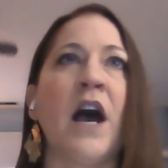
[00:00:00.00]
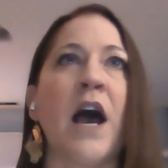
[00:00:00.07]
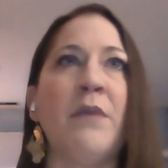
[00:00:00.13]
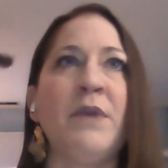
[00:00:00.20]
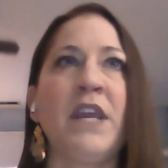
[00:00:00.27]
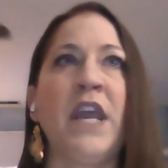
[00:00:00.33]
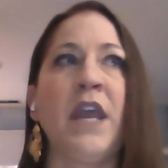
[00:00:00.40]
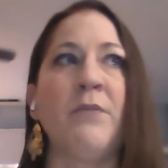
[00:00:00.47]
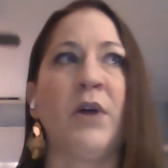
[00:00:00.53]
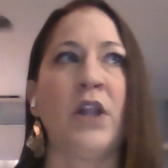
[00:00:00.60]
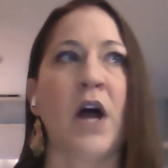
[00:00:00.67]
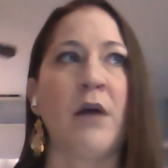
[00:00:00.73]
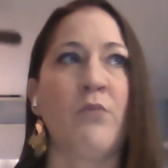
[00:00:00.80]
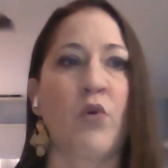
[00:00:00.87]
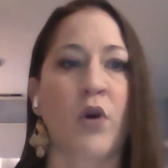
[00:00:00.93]
I became a
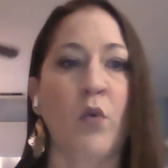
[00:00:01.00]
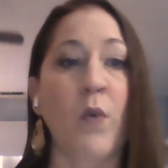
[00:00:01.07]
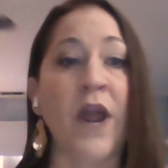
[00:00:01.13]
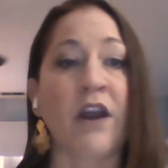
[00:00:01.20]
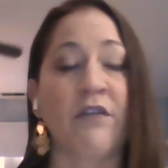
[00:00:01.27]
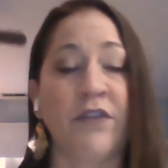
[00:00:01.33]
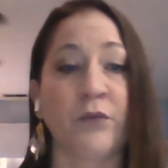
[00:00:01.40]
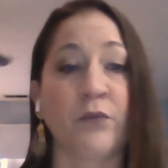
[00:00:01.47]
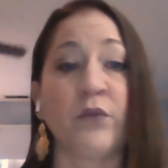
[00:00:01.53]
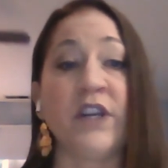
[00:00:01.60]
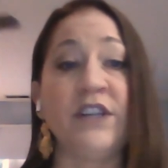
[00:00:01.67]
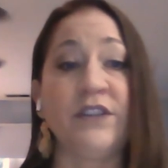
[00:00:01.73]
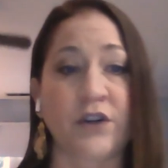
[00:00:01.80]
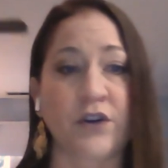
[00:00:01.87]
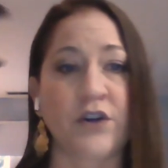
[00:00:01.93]
lot more aware of the
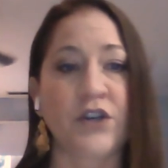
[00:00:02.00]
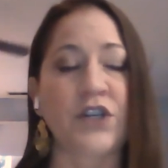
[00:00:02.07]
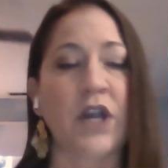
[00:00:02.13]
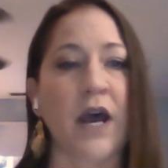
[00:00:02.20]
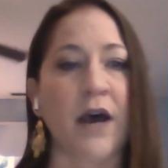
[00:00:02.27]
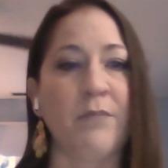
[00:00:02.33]
research